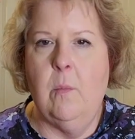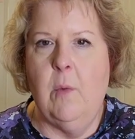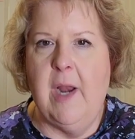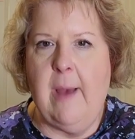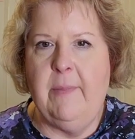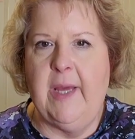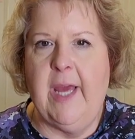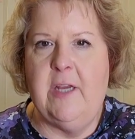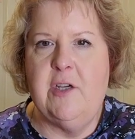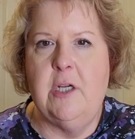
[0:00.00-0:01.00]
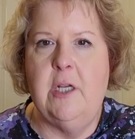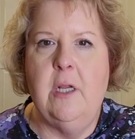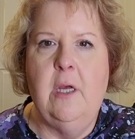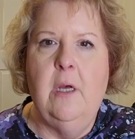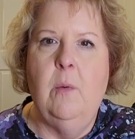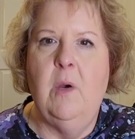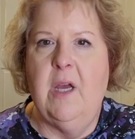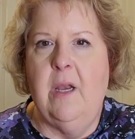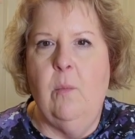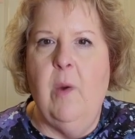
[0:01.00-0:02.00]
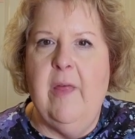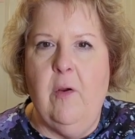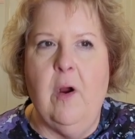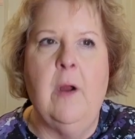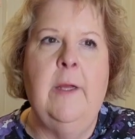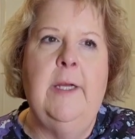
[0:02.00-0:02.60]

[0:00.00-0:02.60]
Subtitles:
what application, what kind of weather,